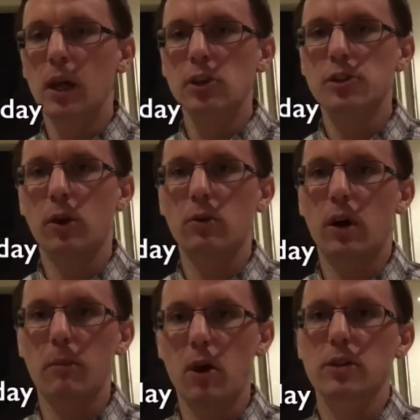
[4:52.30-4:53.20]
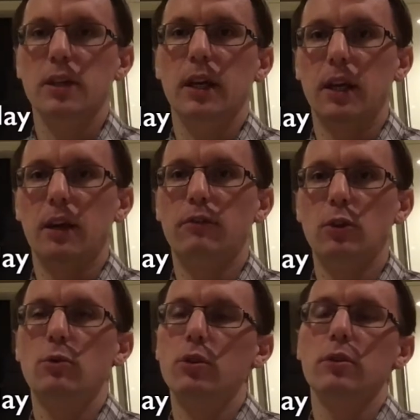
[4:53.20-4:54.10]
So I'm asking if
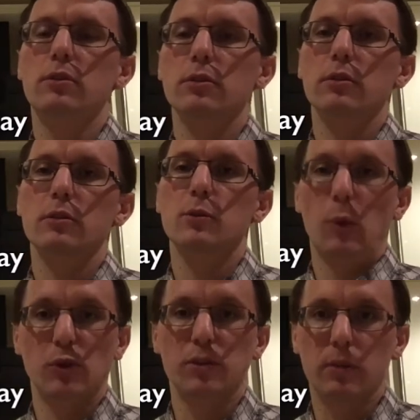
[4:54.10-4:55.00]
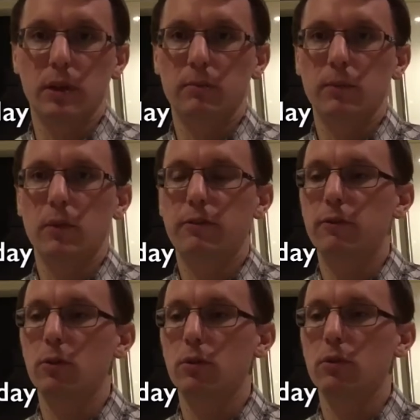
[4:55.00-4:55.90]
you could sponsor me
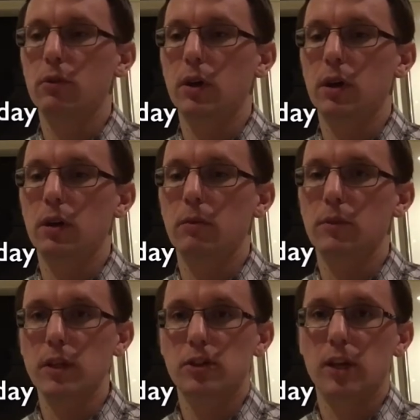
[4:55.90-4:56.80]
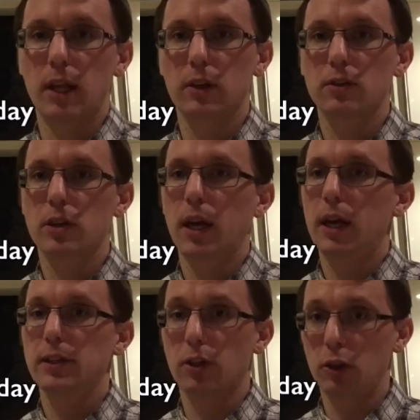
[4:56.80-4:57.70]
for this challenge.
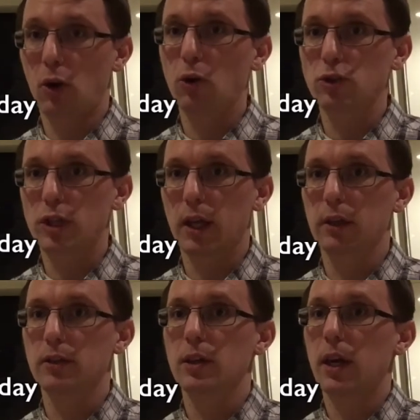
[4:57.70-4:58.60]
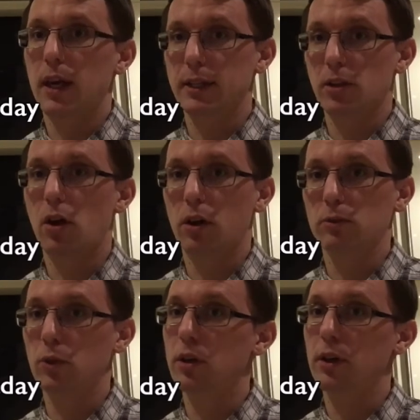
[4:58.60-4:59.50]
It's a long challenge, and it's hard
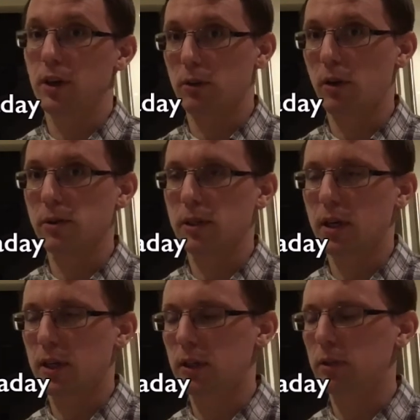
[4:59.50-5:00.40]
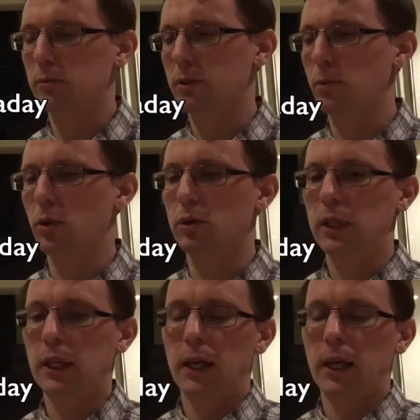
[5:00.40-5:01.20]
work, and I'll go into that in a little bit more.